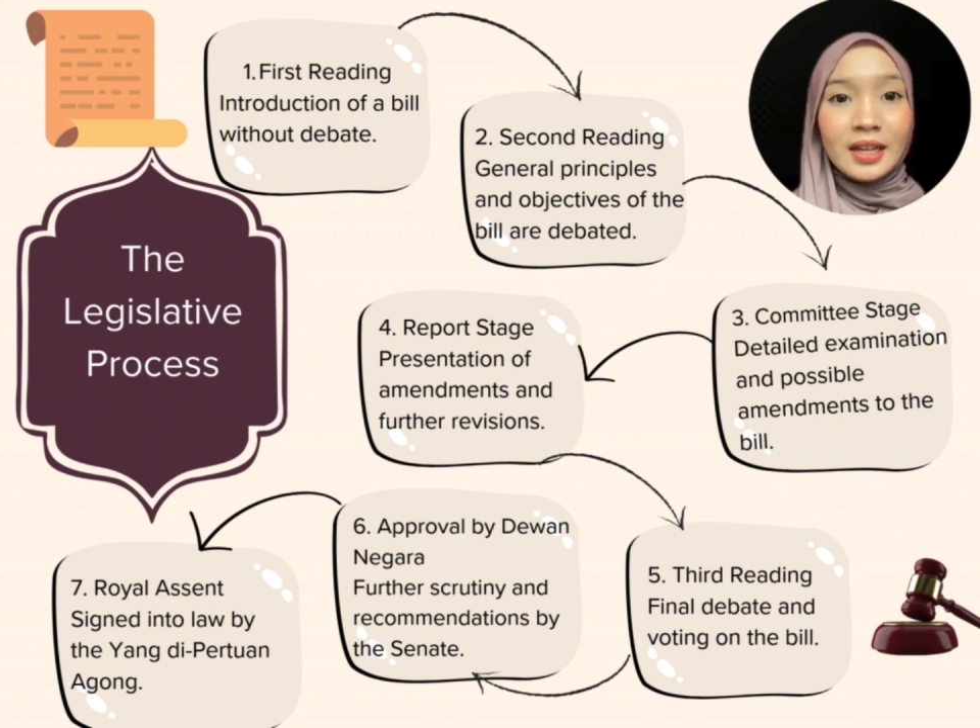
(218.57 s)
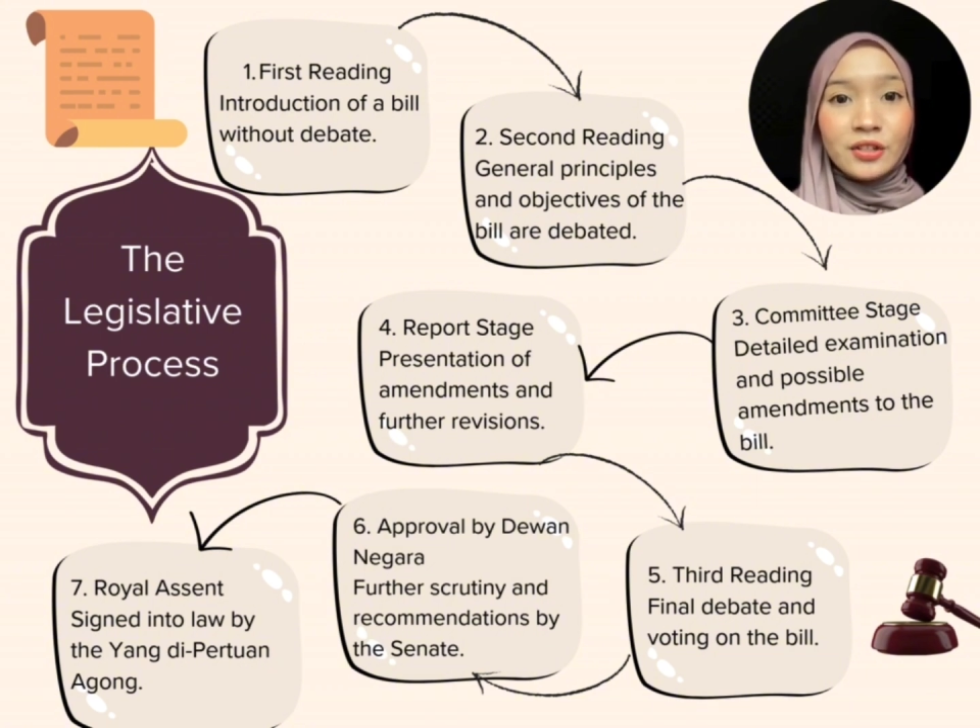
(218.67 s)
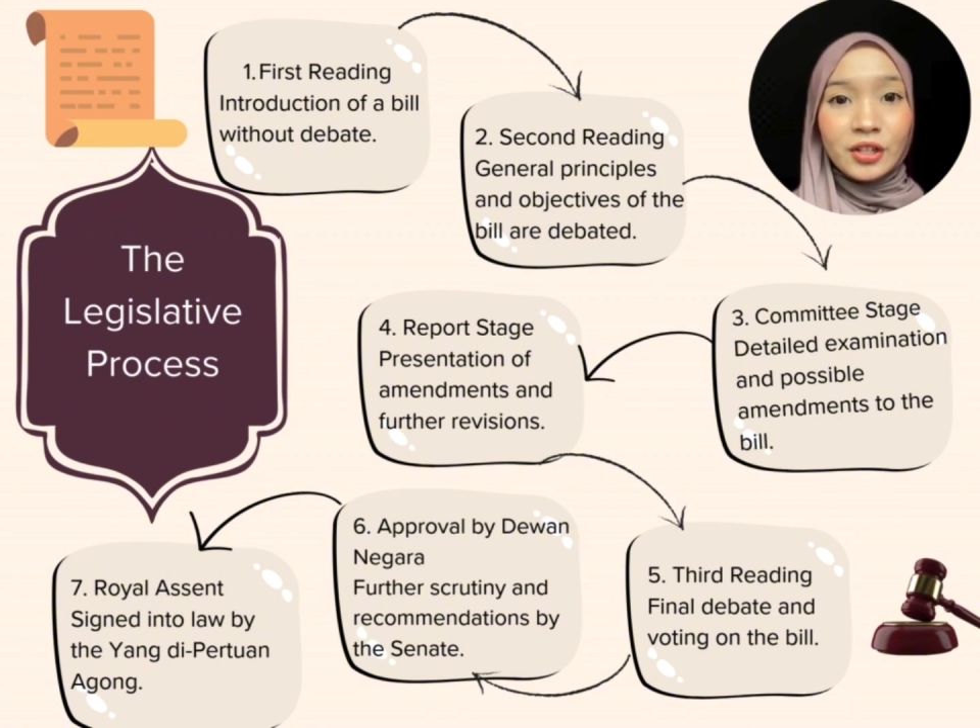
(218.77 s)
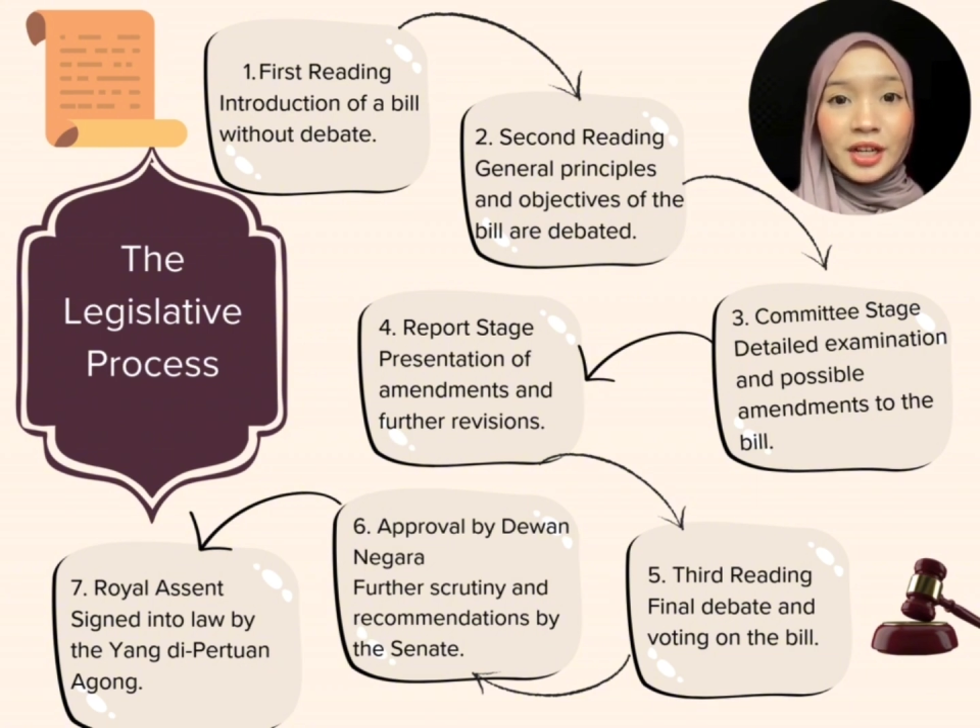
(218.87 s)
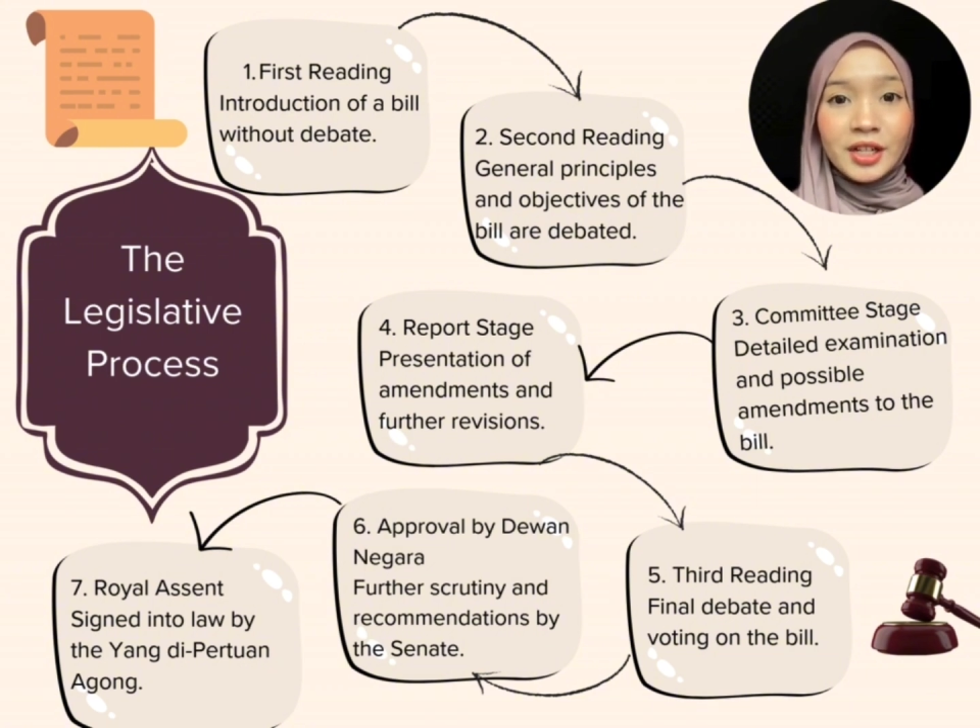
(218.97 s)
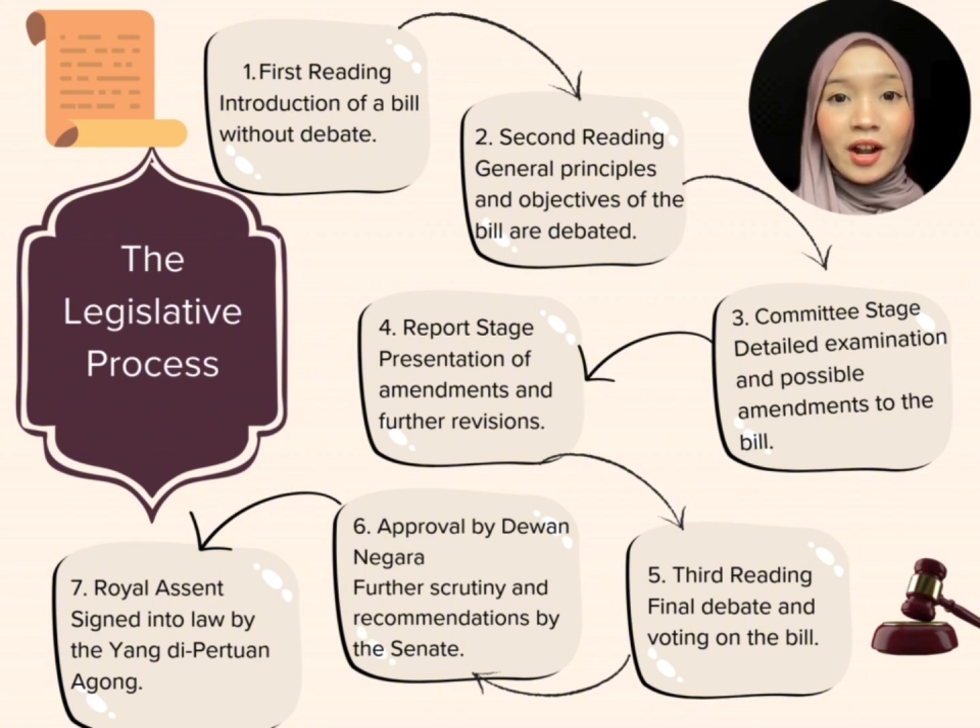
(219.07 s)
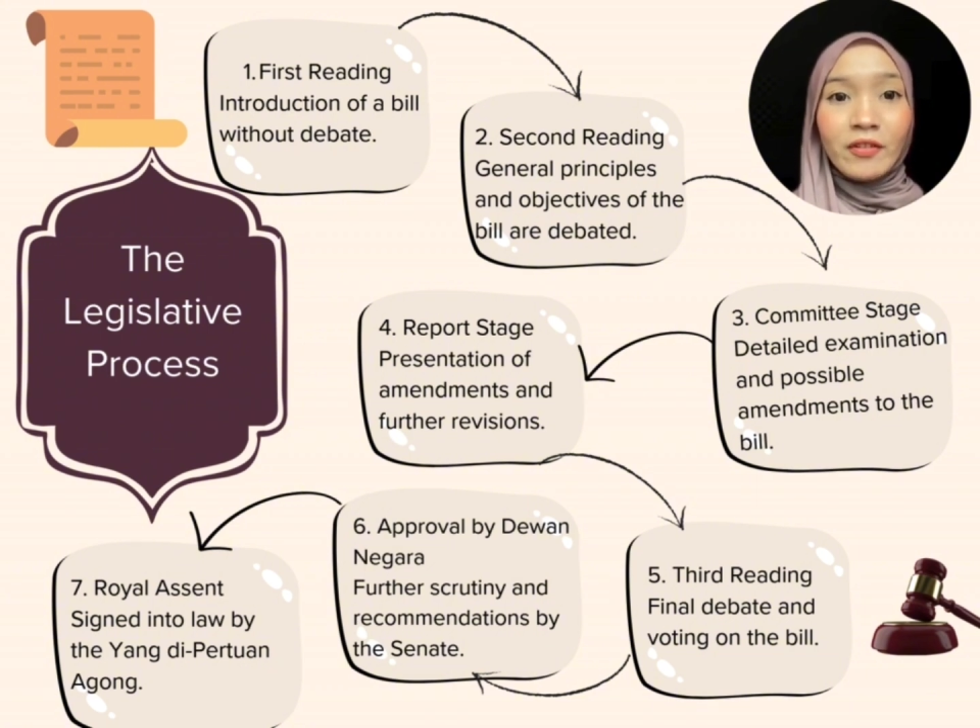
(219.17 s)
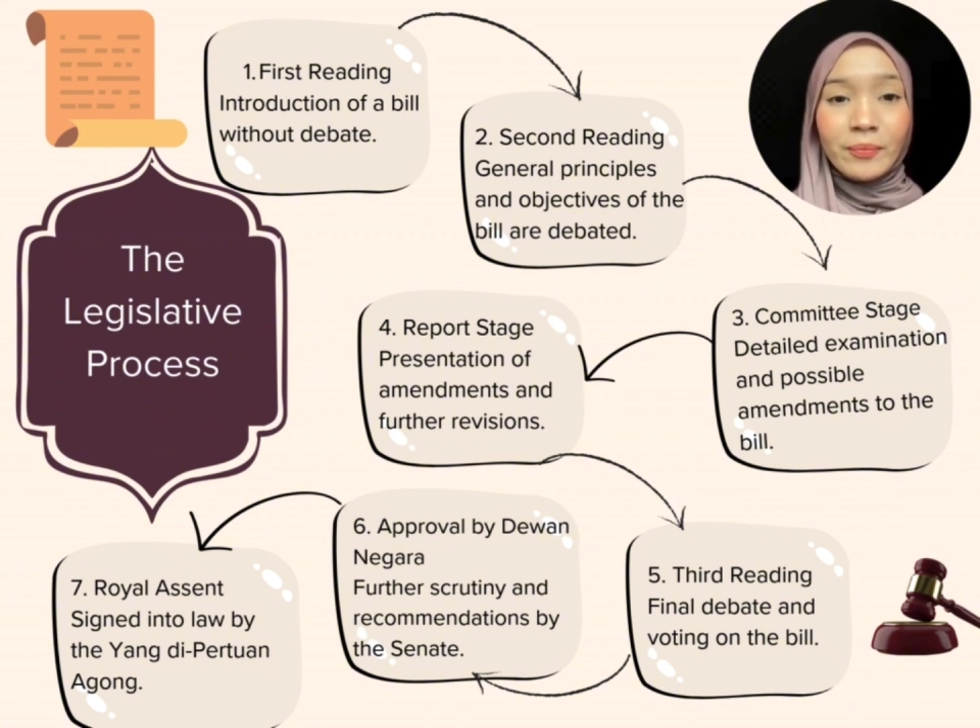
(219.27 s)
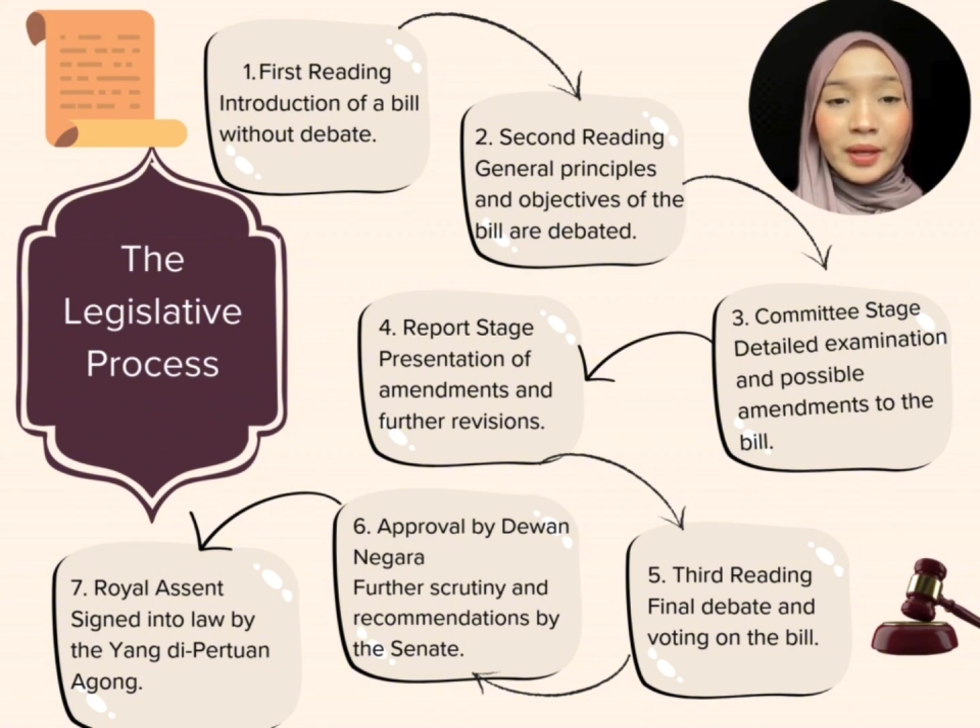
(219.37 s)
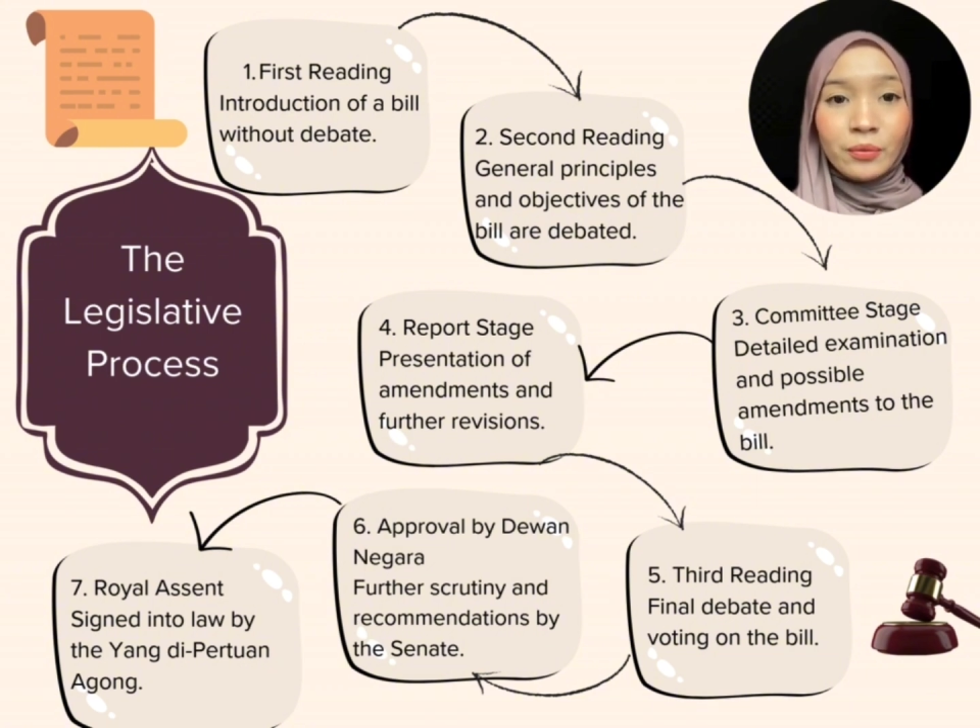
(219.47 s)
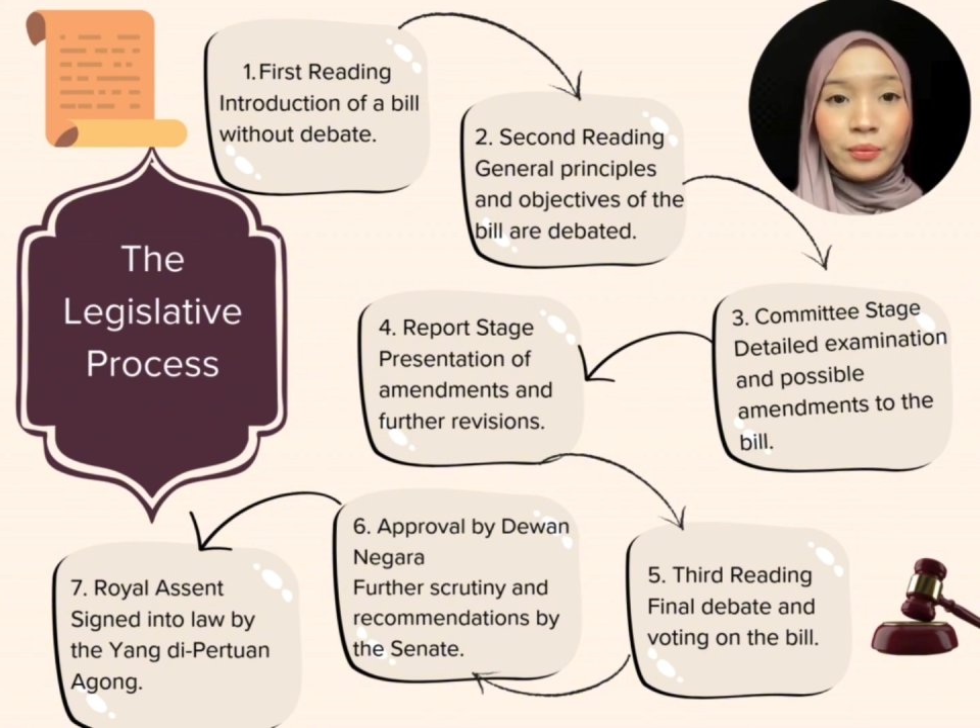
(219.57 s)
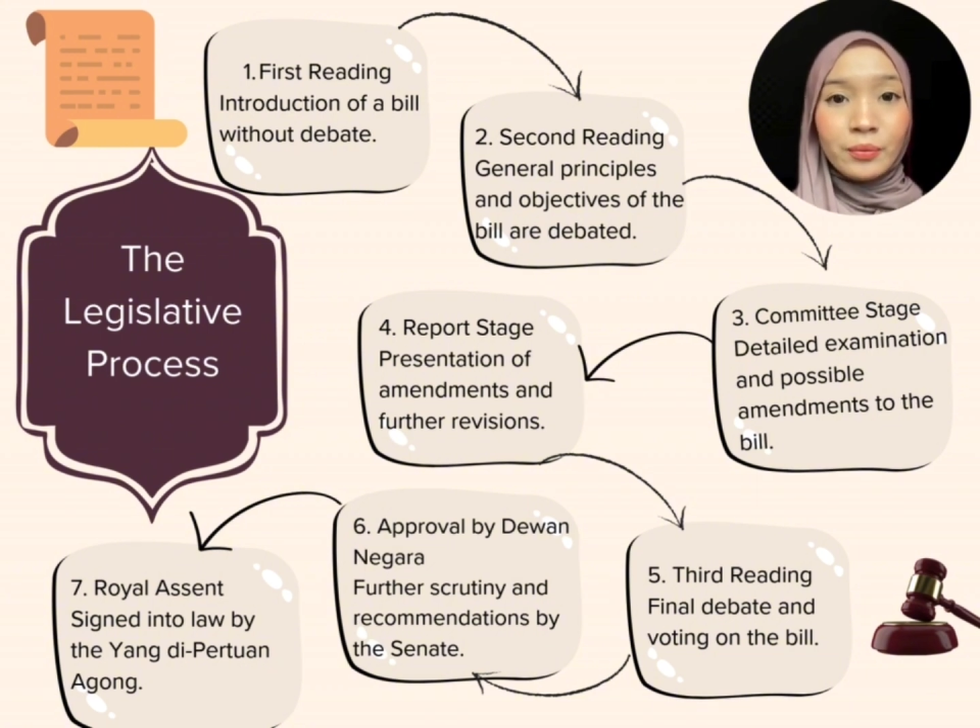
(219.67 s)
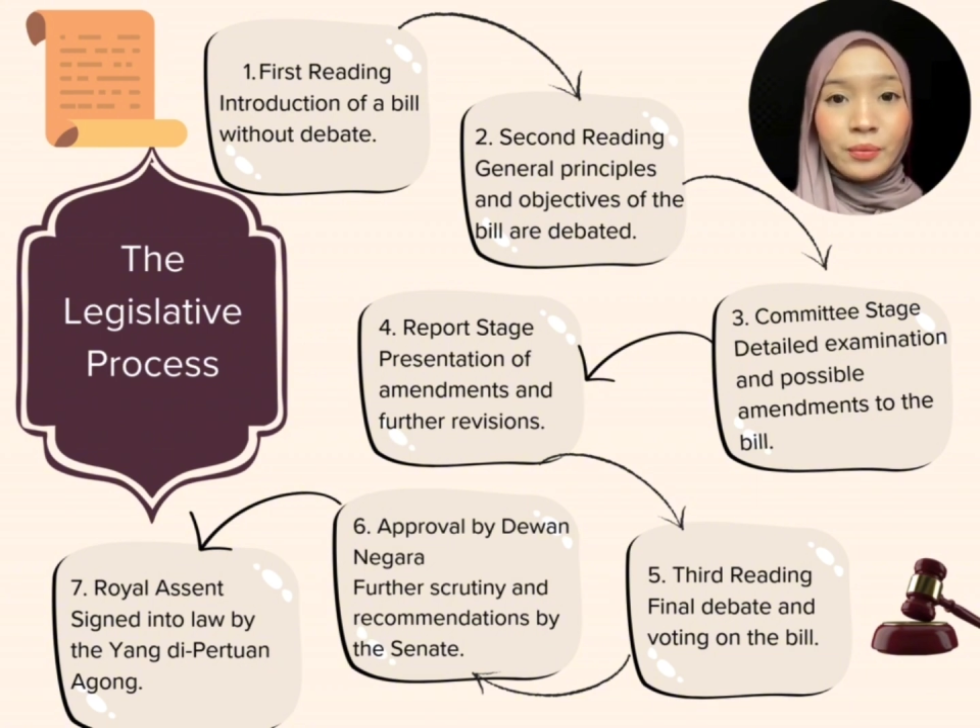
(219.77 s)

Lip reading: introduction of a bill